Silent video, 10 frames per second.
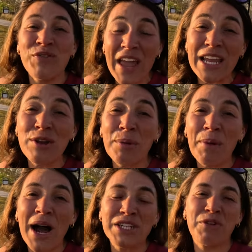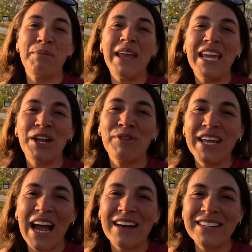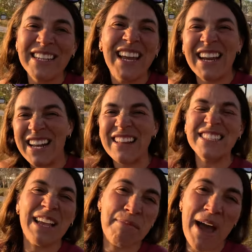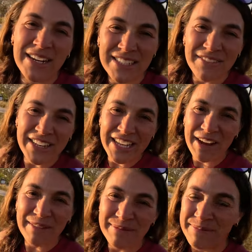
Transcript: So thank you to Bosch for making it a reality. And now let's get back to the video.